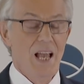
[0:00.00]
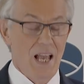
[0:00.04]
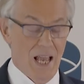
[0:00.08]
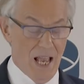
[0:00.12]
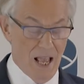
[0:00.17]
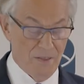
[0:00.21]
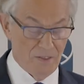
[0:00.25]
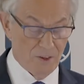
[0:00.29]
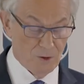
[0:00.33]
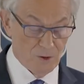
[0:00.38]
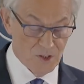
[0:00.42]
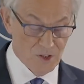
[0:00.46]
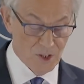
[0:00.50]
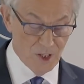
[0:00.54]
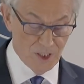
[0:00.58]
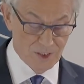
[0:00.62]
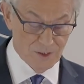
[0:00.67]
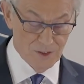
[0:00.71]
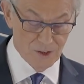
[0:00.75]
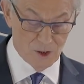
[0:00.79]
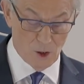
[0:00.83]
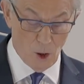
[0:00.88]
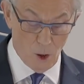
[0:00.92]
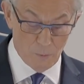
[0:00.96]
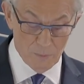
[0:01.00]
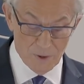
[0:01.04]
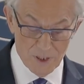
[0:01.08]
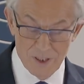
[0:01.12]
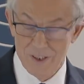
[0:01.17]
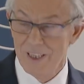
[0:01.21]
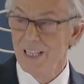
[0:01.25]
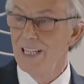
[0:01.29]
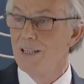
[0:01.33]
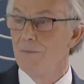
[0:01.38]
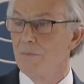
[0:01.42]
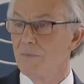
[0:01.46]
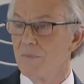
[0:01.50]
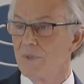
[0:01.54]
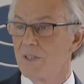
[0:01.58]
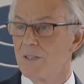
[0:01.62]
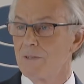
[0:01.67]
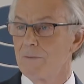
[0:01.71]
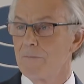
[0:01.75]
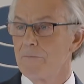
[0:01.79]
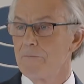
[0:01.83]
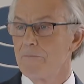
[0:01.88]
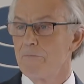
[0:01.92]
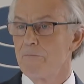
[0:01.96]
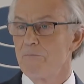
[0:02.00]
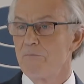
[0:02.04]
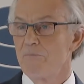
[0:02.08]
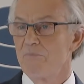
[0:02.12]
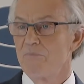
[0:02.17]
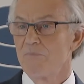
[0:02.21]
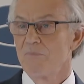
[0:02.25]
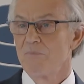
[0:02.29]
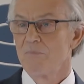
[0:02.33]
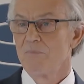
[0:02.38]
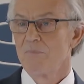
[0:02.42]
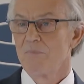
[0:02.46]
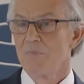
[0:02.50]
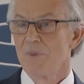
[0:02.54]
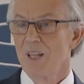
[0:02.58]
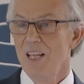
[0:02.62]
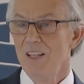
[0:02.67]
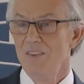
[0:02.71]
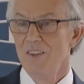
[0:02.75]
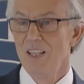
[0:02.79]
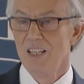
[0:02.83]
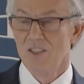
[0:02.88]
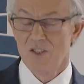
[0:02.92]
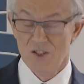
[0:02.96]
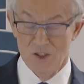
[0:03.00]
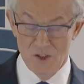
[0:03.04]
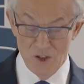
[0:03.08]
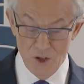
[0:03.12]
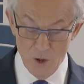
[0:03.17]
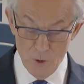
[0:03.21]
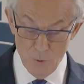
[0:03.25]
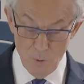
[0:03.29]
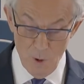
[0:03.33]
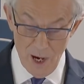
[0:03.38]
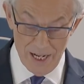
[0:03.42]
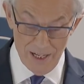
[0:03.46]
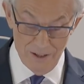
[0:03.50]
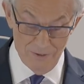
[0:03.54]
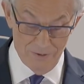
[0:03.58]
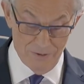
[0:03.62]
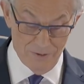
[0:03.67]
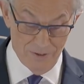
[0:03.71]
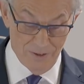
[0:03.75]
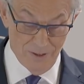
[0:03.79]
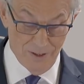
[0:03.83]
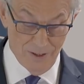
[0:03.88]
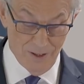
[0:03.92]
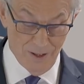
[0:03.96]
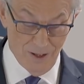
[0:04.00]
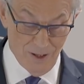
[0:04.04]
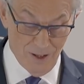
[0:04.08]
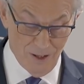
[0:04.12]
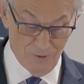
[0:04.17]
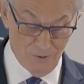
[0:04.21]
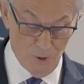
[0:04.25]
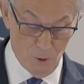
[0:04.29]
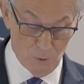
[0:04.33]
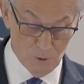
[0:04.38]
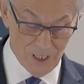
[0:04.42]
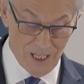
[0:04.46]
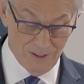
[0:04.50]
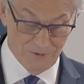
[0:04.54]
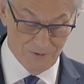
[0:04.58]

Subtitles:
And there are certain common themes in this new wave of old